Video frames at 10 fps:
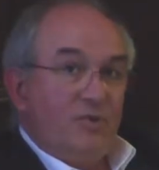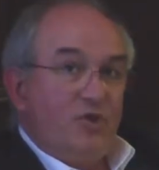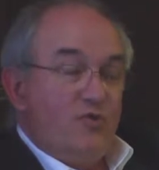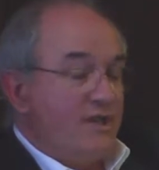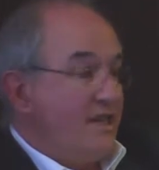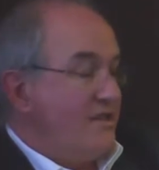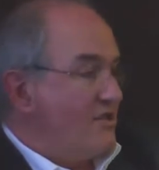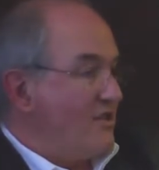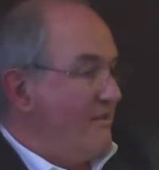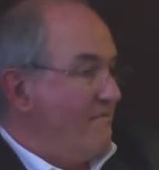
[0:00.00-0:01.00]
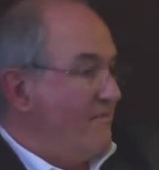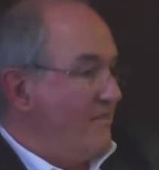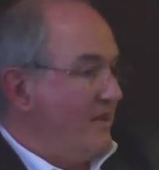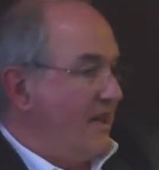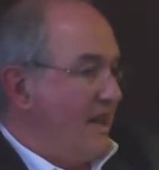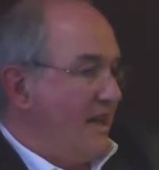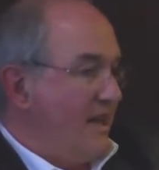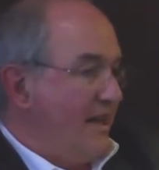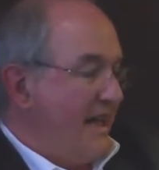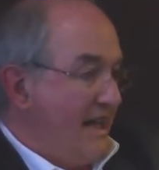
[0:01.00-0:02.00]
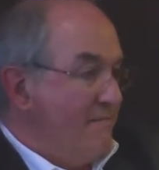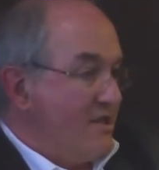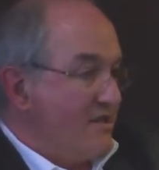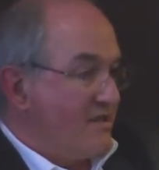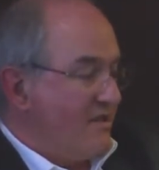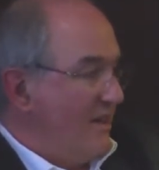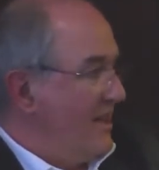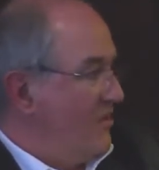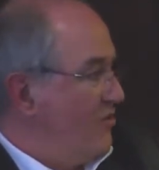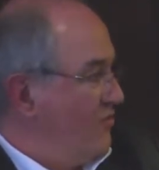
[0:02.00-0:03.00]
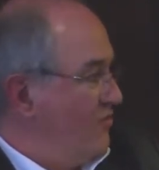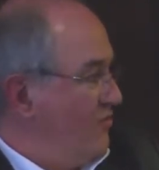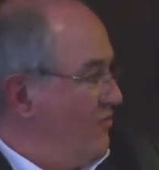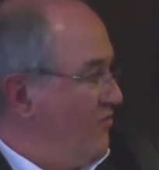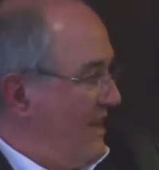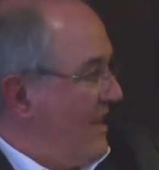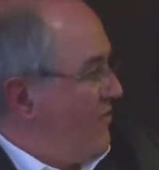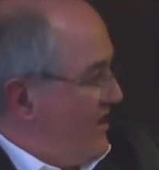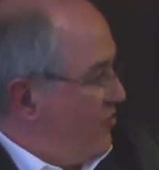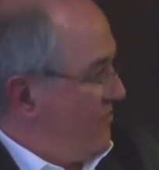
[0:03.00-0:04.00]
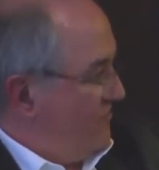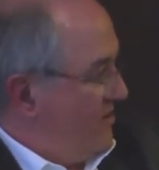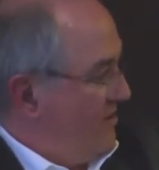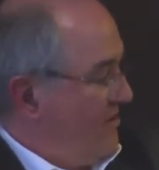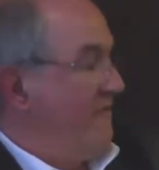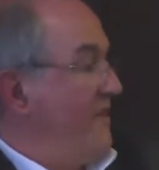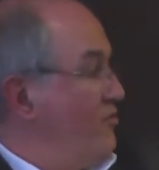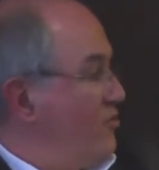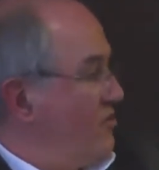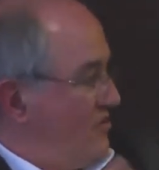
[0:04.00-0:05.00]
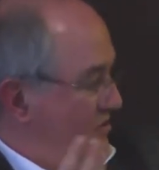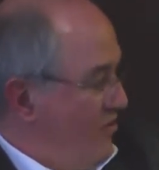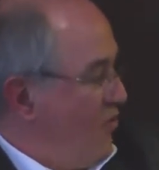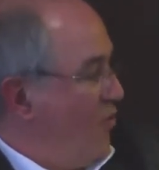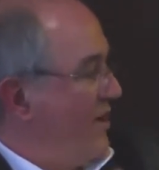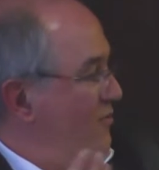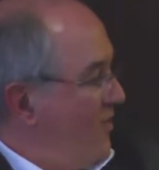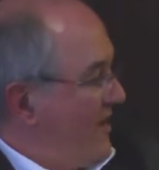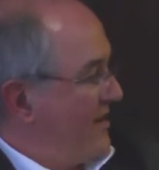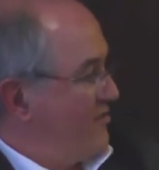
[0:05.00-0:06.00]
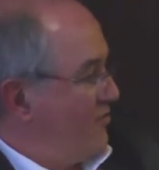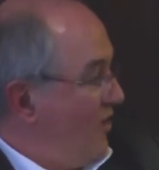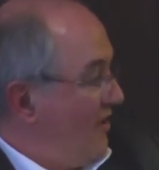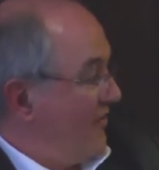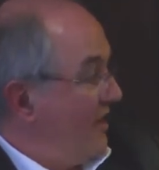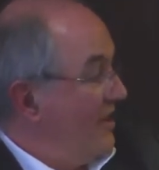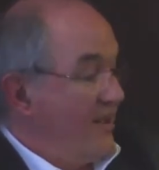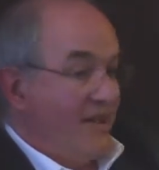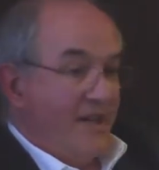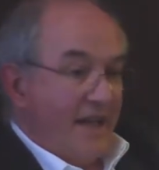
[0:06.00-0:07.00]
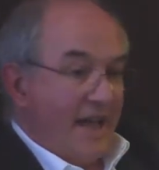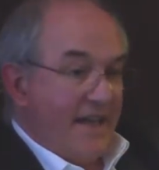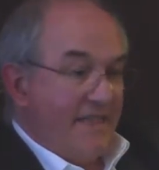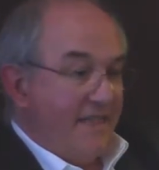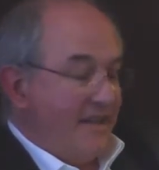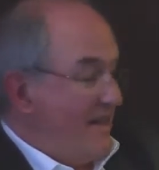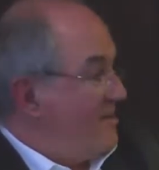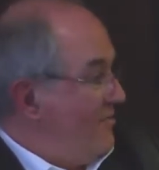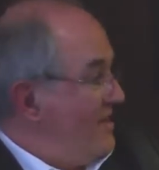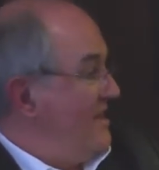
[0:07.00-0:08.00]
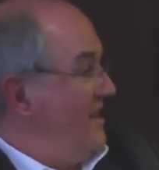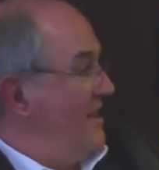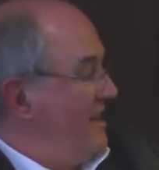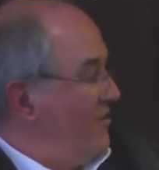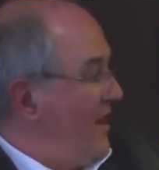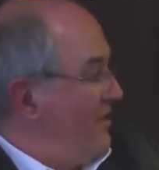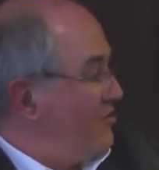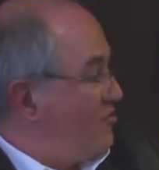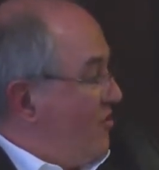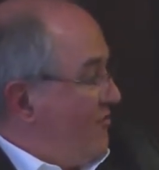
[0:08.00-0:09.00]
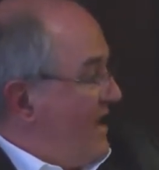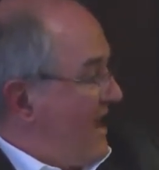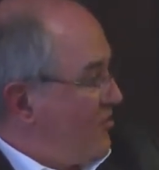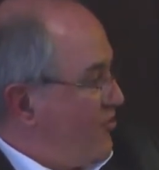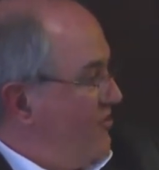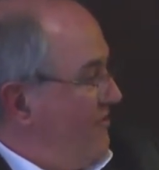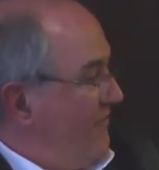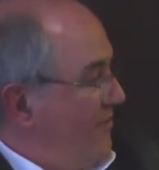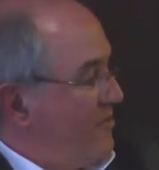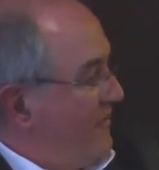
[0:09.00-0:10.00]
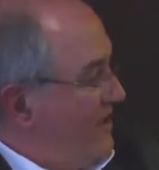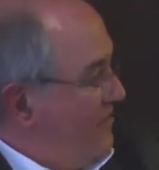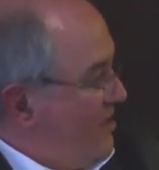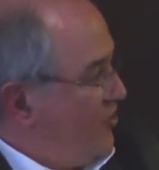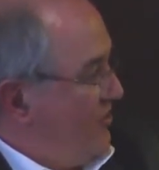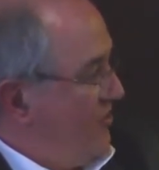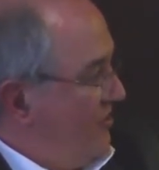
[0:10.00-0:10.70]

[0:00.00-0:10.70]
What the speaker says: using some elements linked to language, the famous Law 101 and so on. And interestingly, you had a strong reaction from the federation.